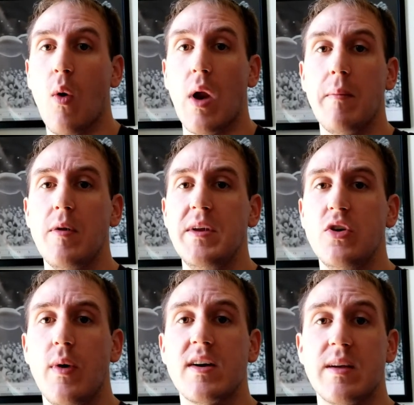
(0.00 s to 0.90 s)
What I'm going to be
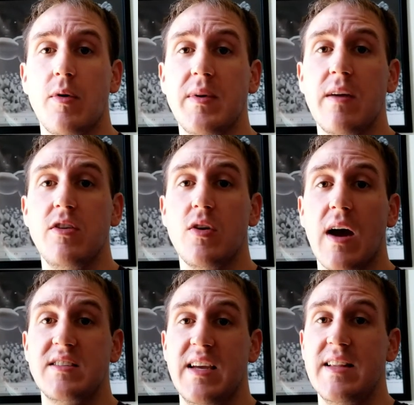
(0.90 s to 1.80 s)
doing is I'm going to be giving you
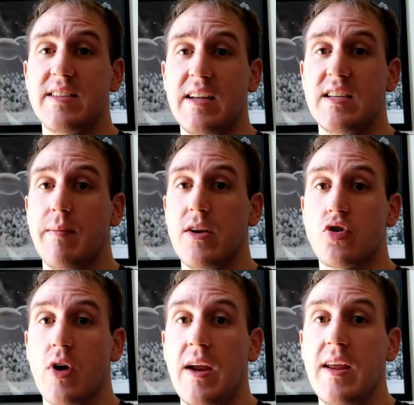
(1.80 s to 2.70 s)
guys insights into my
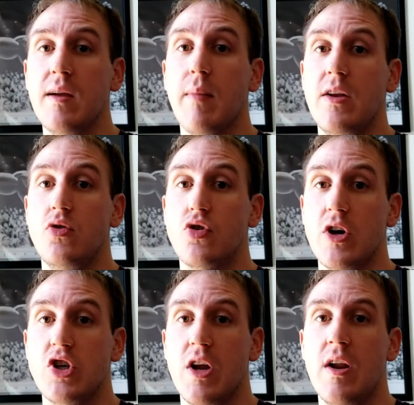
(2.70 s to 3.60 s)
training, my
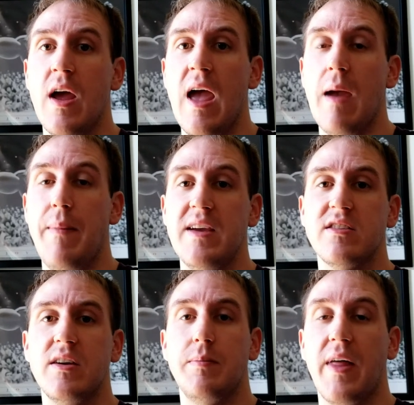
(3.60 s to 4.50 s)
nutrition, and
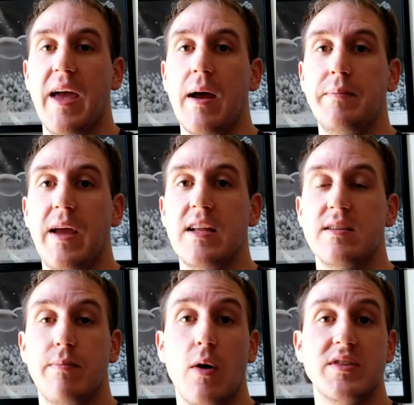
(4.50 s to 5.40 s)
basically plan updates
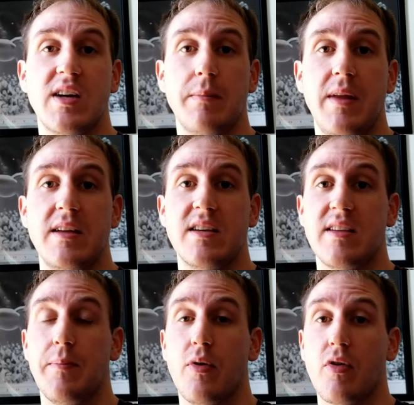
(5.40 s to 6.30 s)
and posing updates
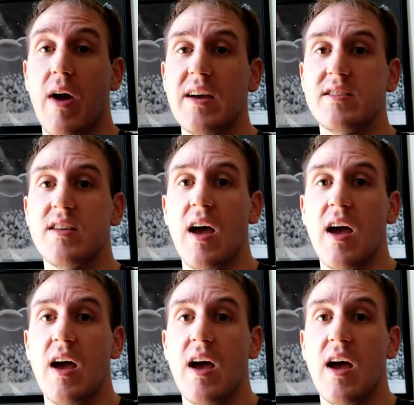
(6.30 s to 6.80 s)
as I progress.